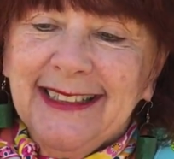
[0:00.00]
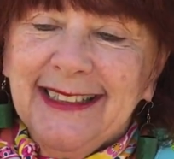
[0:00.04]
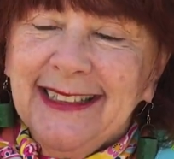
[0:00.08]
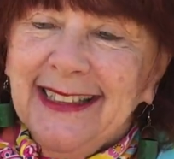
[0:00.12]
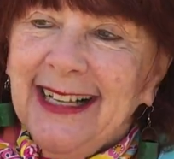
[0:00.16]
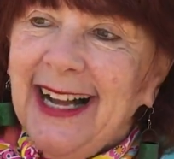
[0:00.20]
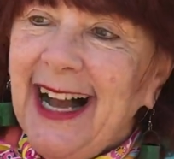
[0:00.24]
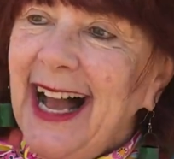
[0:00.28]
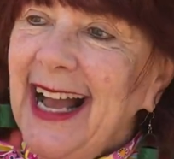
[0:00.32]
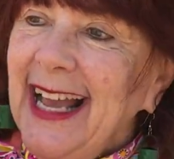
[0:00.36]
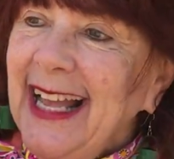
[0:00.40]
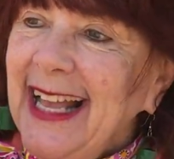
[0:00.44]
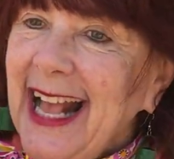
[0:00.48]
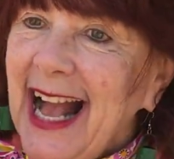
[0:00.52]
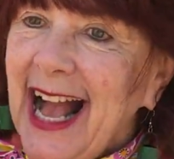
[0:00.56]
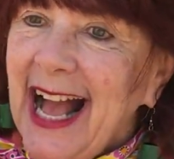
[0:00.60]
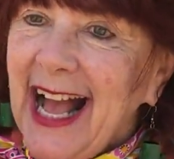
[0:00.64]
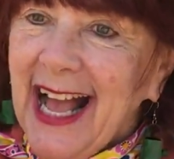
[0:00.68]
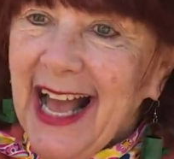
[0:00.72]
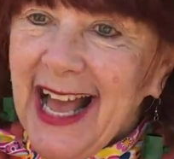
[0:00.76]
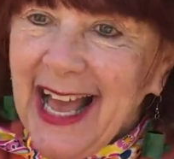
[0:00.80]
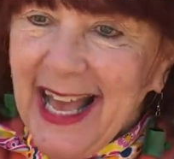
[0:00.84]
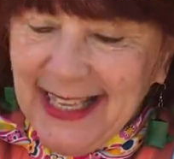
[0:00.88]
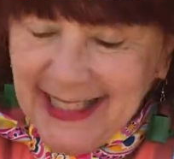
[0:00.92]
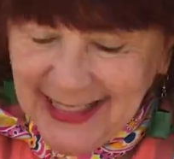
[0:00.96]
Hi
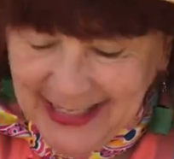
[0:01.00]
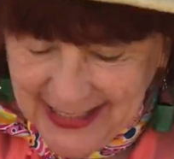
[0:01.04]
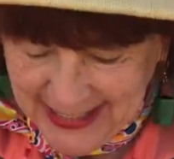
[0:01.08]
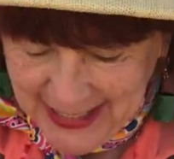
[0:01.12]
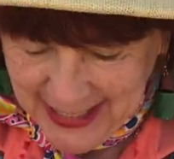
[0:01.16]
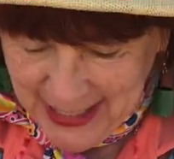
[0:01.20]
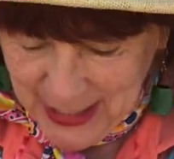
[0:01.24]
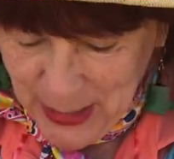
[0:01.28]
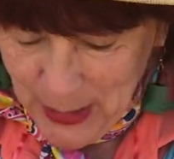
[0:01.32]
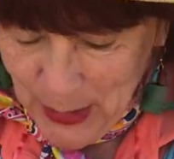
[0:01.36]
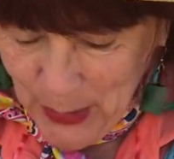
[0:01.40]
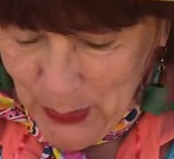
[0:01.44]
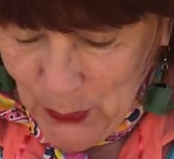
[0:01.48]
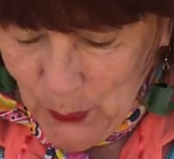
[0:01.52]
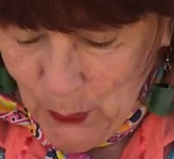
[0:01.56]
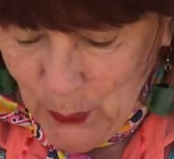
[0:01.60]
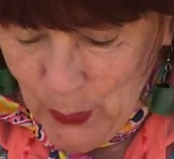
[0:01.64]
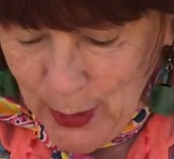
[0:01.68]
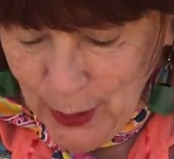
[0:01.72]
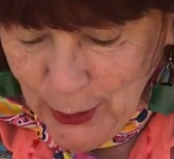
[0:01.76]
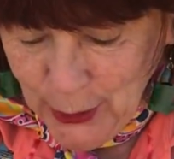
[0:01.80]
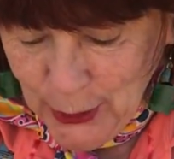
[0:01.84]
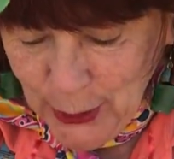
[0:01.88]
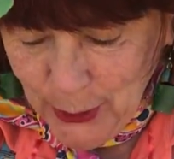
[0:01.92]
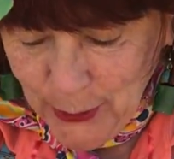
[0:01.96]
guys,
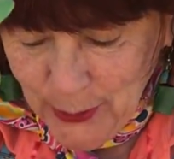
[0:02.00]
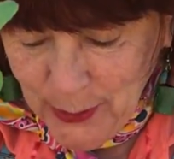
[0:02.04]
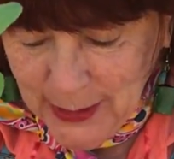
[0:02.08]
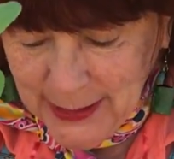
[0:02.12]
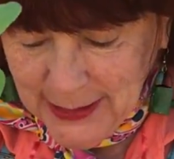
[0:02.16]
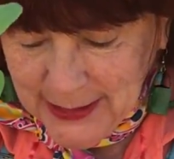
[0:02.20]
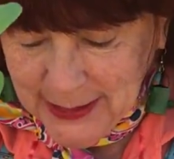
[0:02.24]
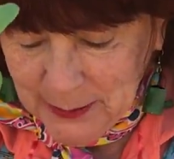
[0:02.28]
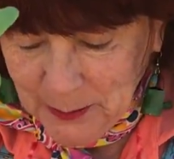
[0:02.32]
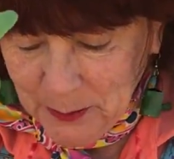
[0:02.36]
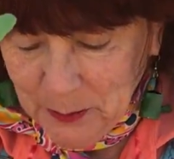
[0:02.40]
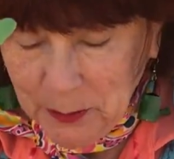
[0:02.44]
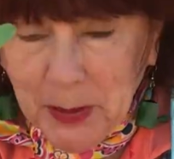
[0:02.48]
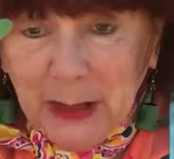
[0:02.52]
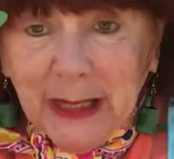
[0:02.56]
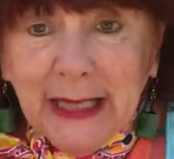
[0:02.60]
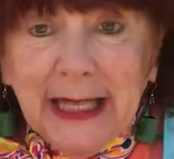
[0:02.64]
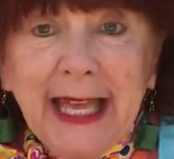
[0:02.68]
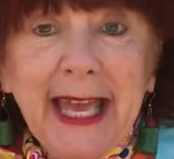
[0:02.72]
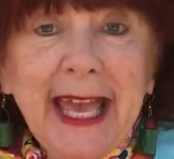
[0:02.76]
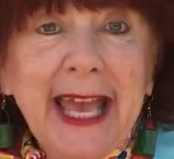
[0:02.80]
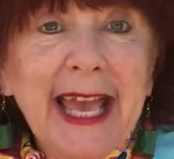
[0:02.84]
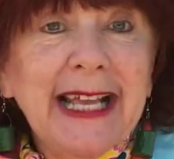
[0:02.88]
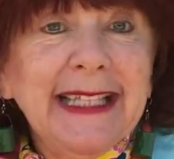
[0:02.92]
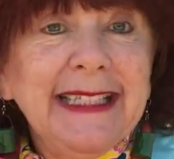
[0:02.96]
we're doing some
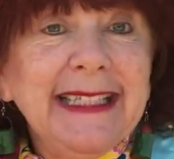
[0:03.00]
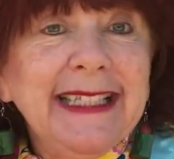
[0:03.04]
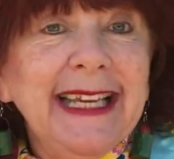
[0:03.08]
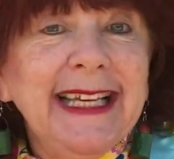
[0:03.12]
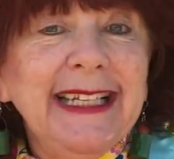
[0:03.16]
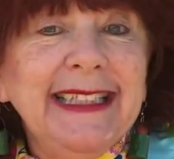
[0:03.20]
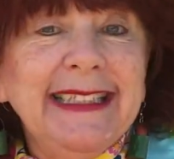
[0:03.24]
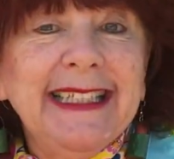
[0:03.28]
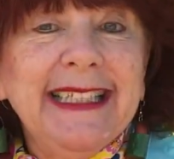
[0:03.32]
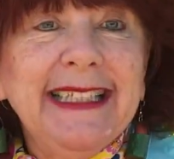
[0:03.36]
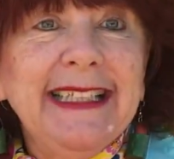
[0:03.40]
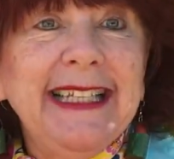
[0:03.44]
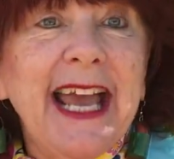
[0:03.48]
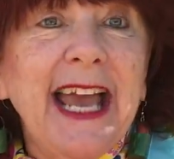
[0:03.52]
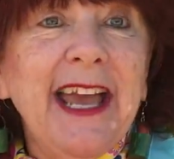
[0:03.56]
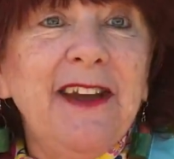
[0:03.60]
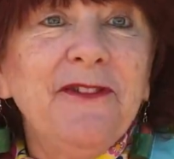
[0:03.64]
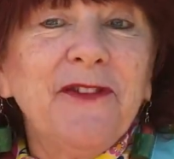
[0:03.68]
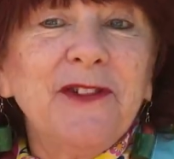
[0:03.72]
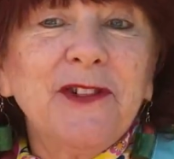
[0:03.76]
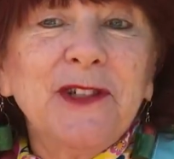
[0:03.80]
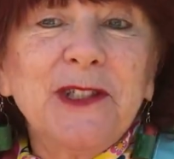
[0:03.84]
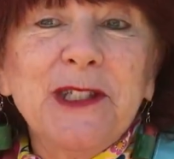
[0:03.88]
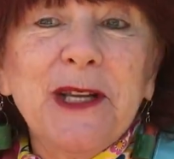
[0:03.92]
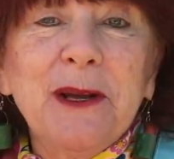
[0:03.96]
planting today
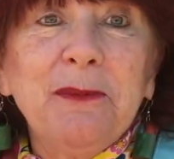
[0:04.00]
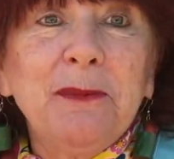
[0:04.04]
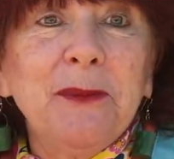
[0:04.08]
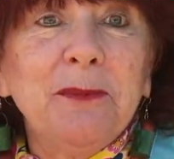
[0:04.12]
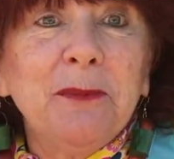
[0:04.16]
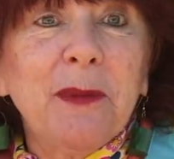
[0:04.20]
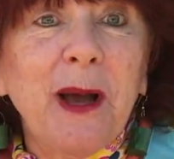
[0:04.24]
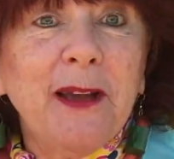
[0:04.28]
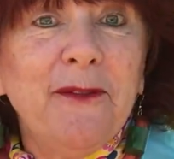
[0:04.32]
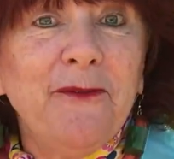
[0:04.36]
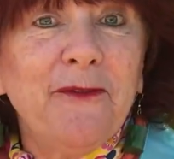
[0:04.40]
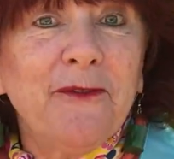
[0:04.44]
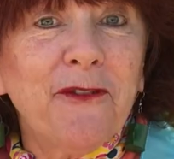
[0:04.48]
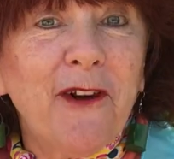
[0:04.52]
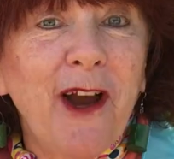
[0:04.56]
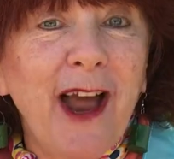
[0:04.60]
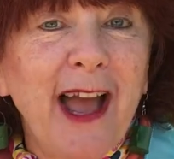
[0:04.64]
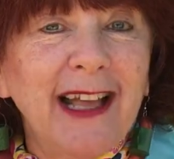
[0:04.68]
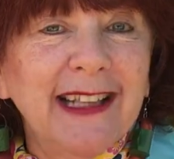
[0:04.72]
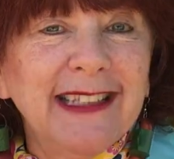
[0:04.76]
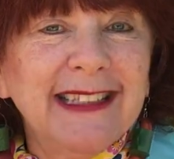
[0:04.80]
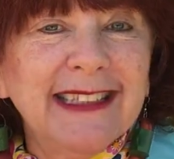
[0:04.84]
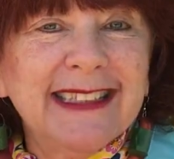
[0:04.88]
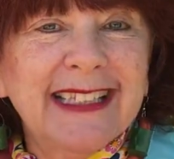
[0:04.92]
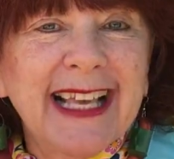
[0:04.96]
for some of my
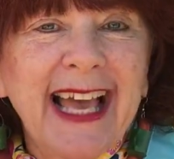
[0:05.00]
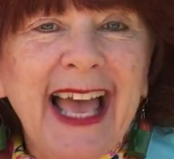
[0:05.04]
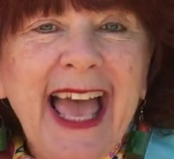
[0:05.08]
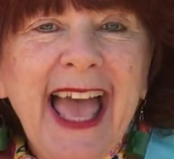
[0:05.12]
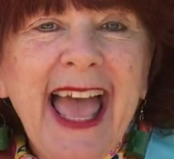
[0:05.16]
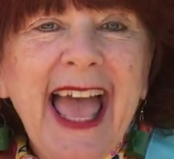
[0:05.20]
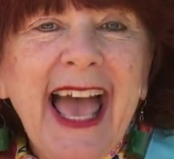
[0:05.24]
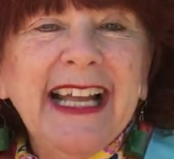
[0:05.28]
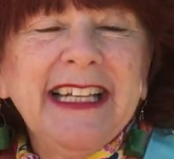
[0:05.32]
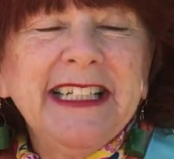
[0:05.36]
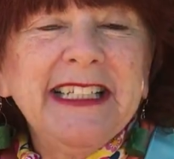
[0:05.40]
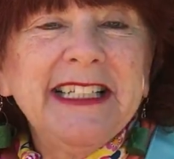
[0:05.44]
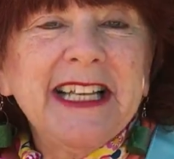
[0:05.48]
friends at